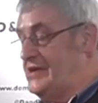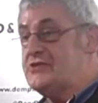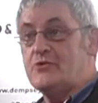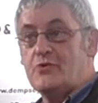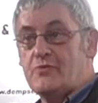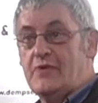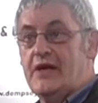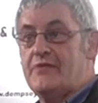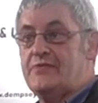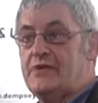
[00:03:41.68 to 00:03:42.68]
These are all,
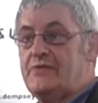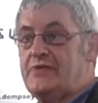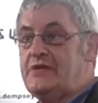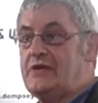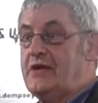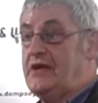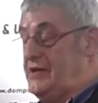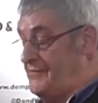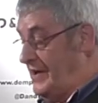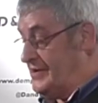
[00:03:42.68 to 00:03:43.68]

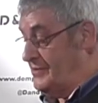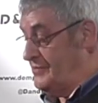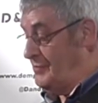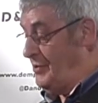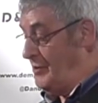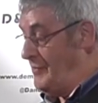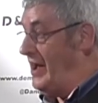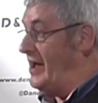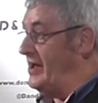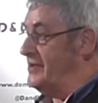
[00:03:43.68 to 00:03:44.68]
in fact, the poem
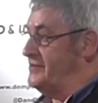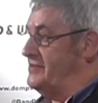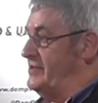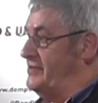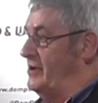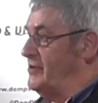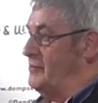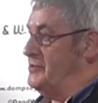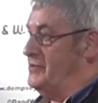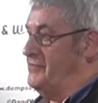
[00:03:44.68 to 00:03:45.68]
Arms, that I'll
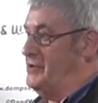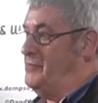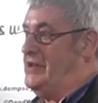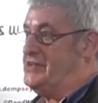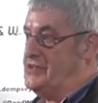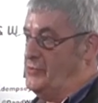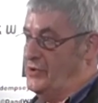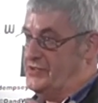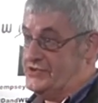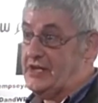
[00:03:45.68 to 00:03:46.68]
come to in a few minutes, that
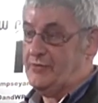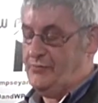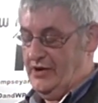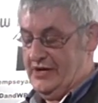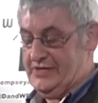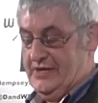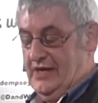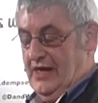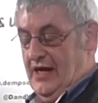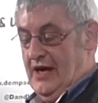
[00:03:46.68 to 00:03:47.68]
won the second prize
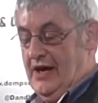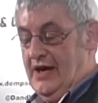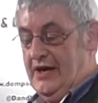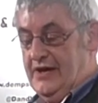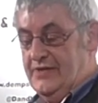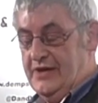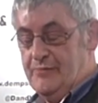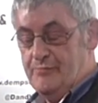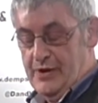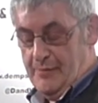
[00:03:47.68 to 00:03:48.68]
in
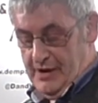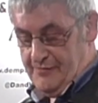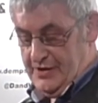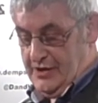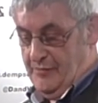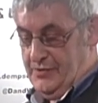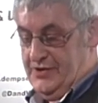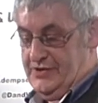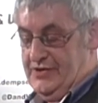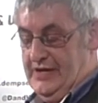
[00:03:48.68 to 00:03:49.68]
the pamphlet
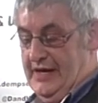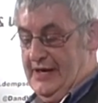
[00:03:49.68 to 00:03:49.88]
competition,